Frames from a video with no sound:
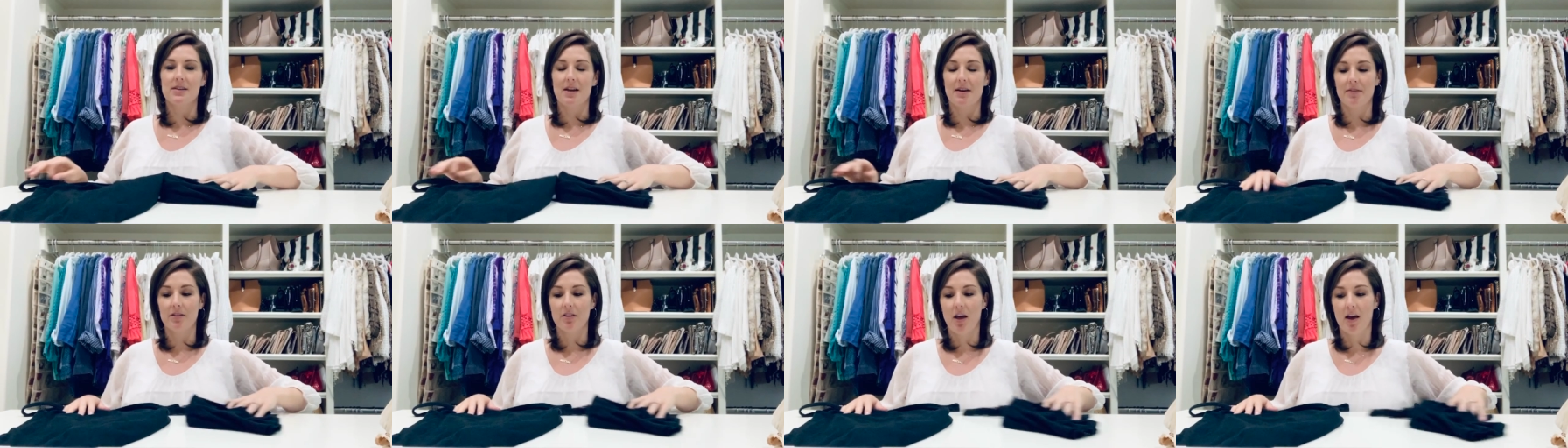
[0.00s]

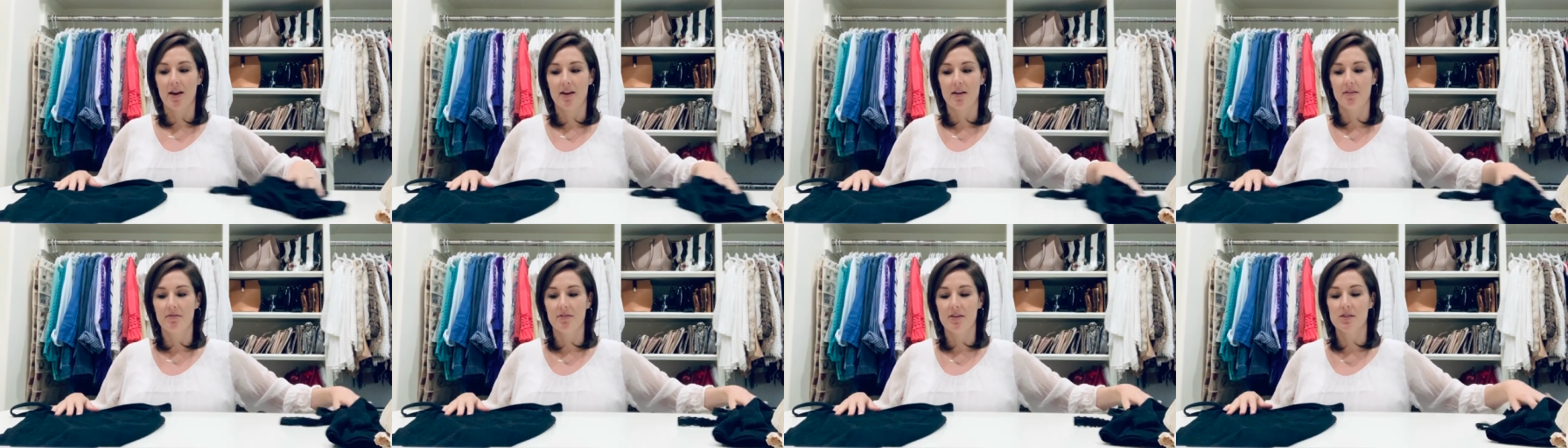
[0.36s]
have a lot
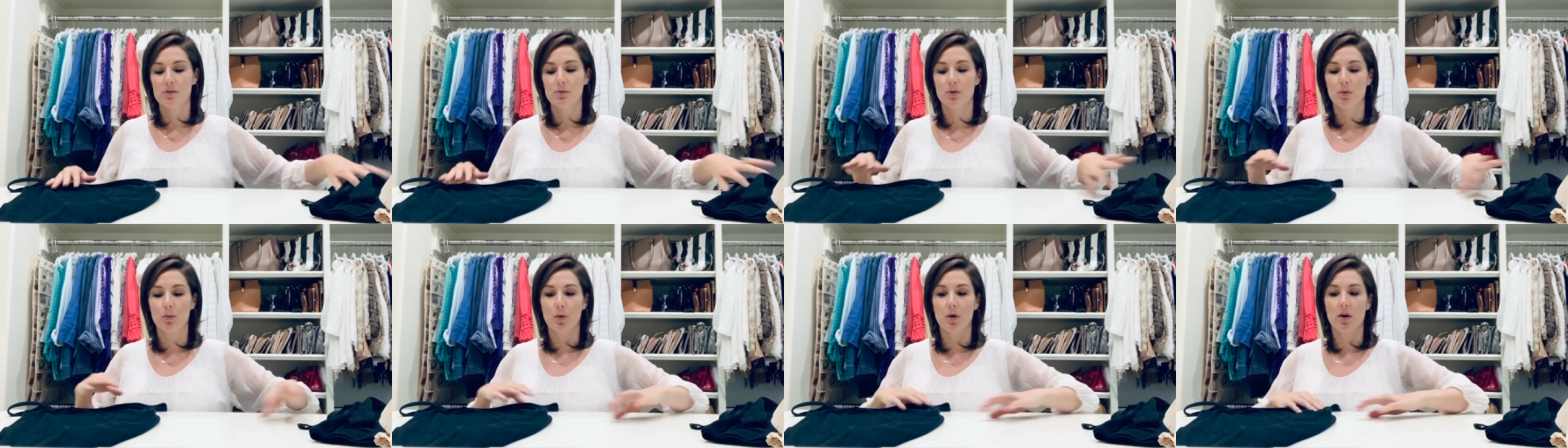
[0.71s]
of.
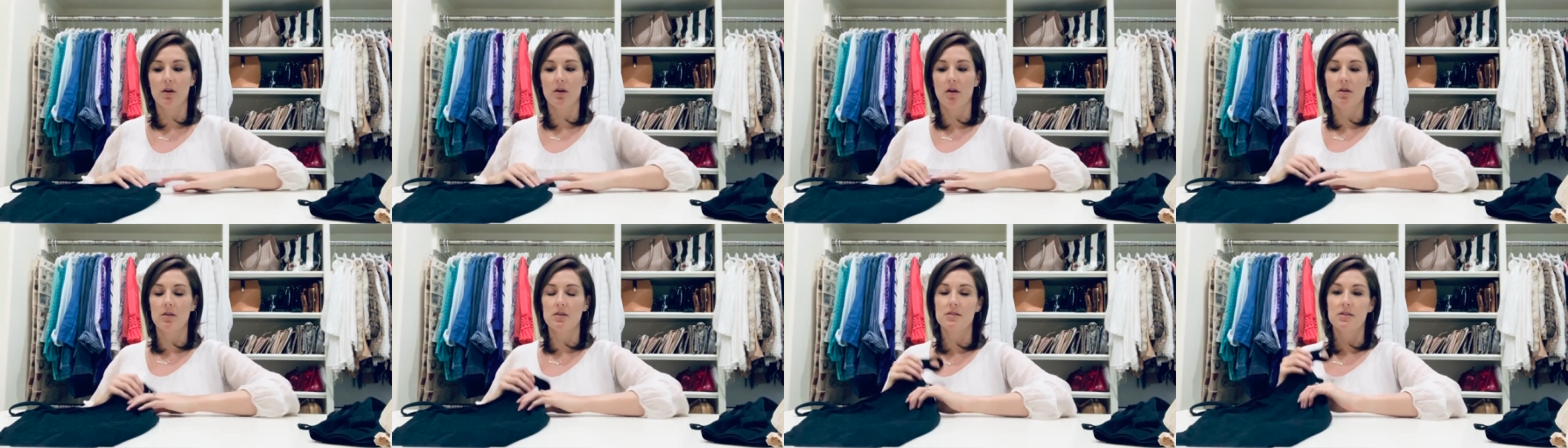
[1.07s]
This would
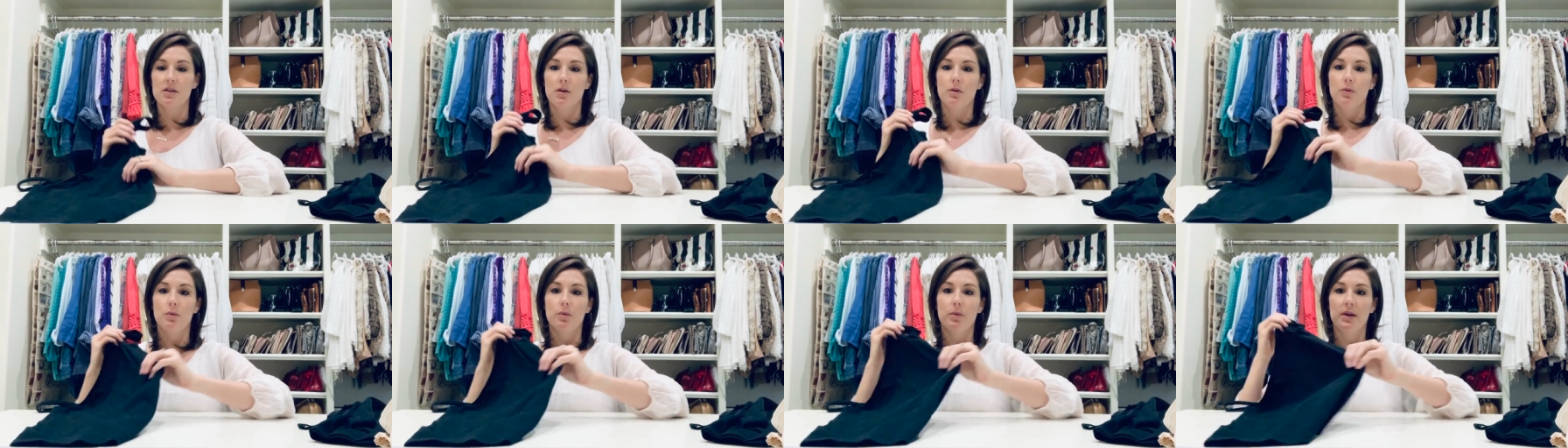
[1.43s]
work
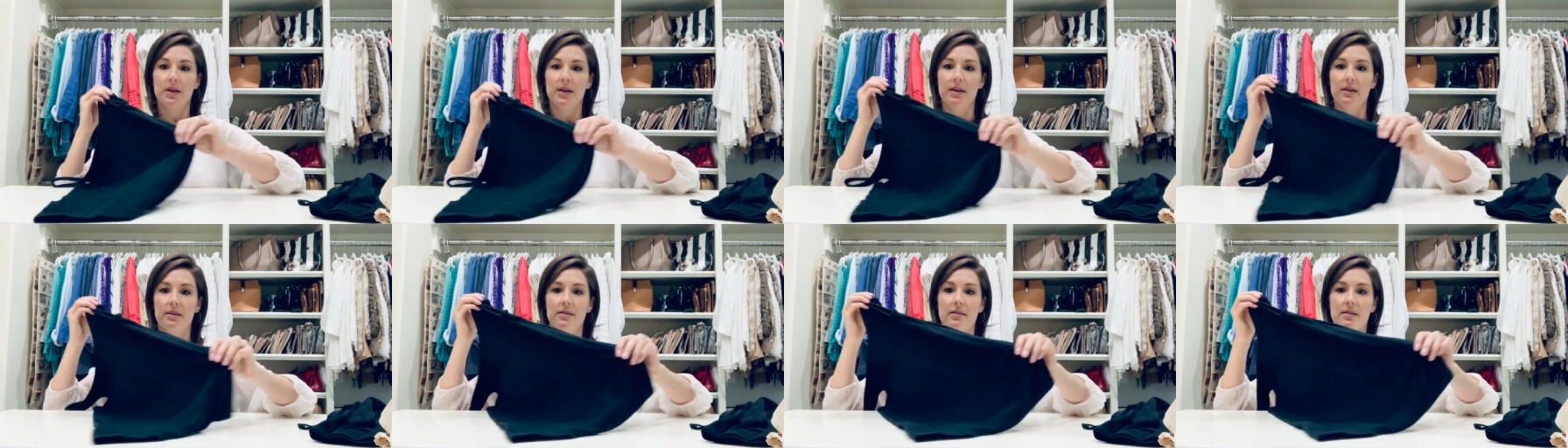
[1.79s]
also
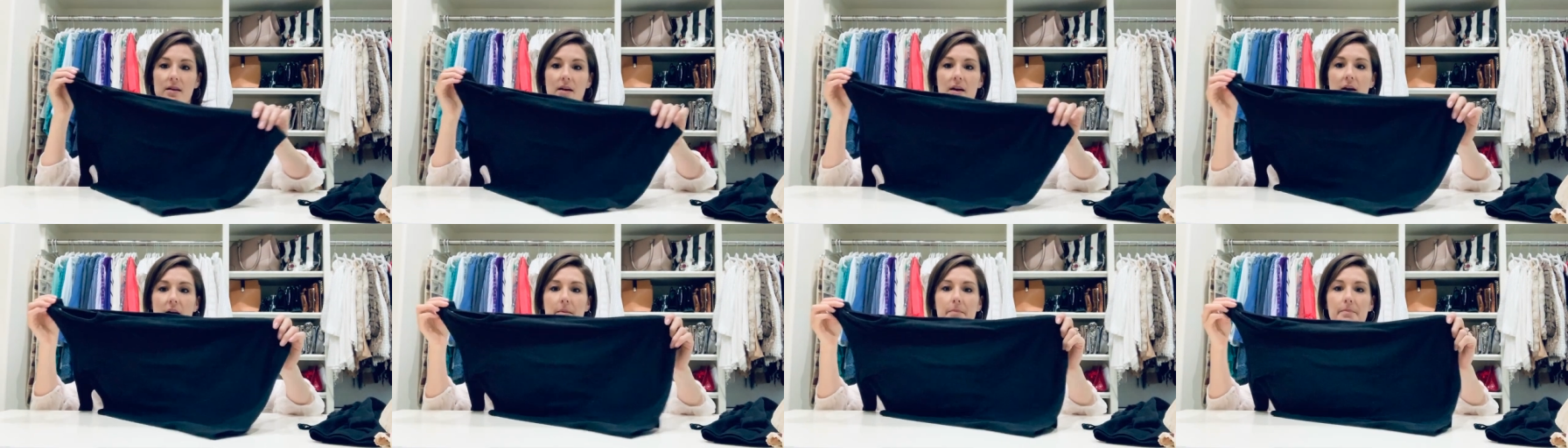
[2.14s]
with
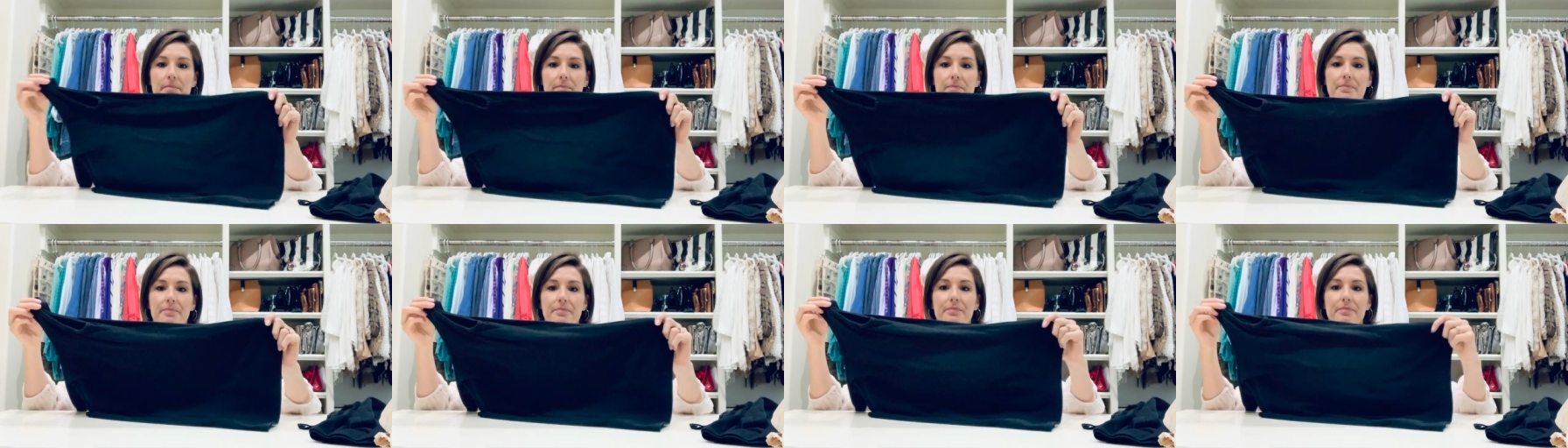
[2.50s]

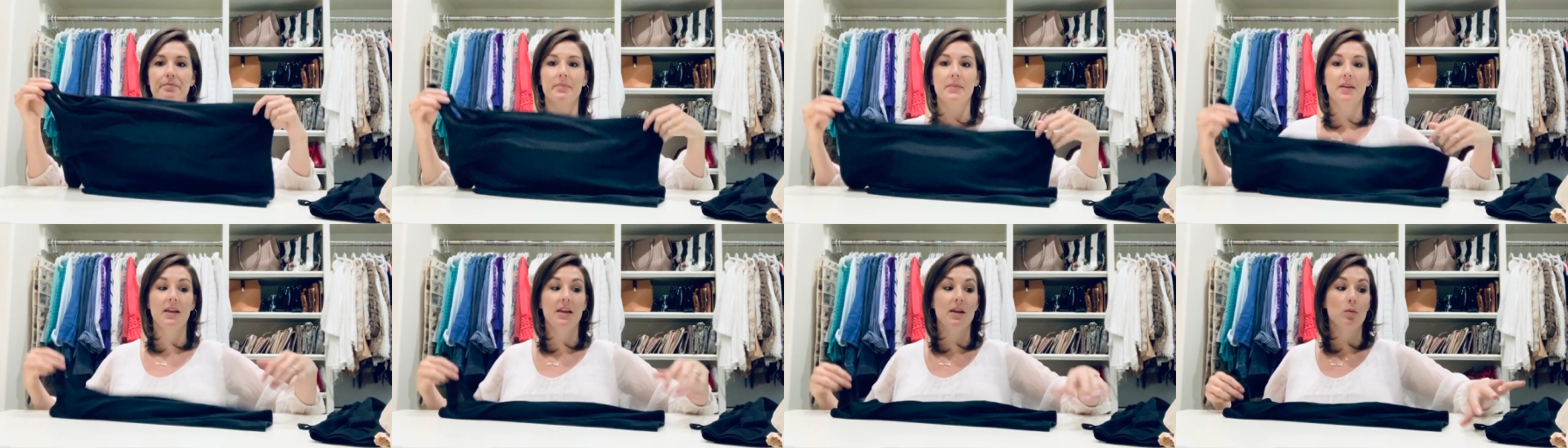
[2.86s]
um,
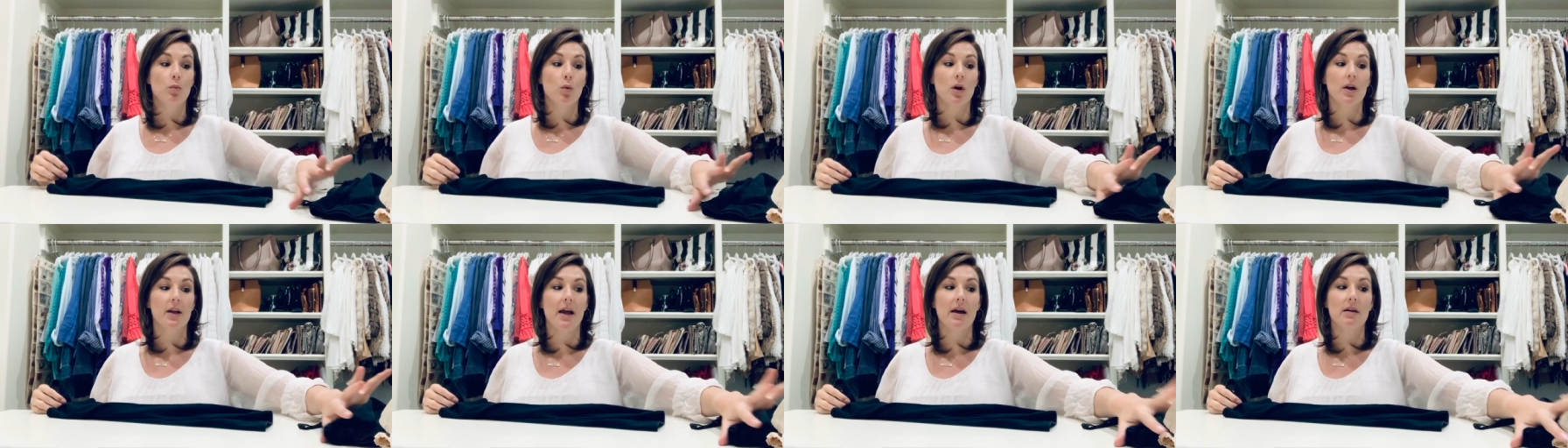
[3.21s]
any
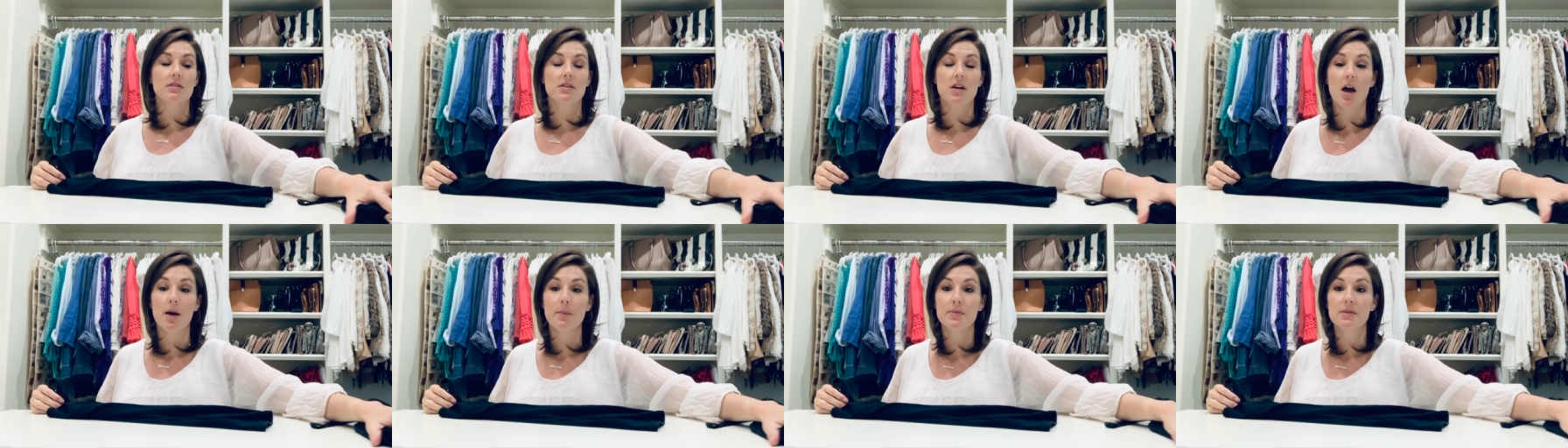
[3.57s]
workout
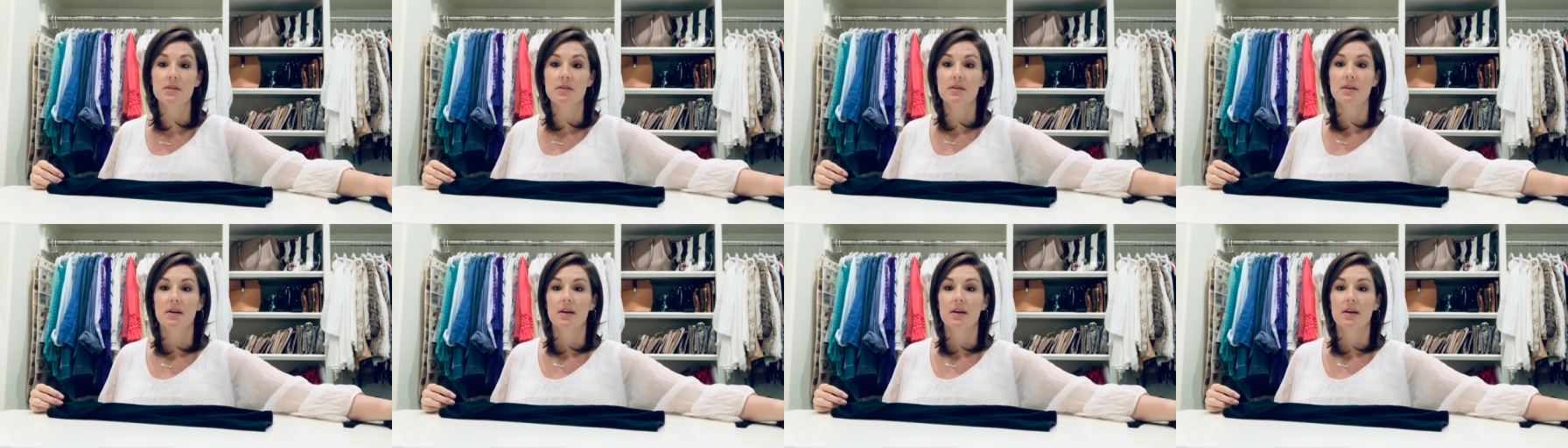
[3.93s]
tops.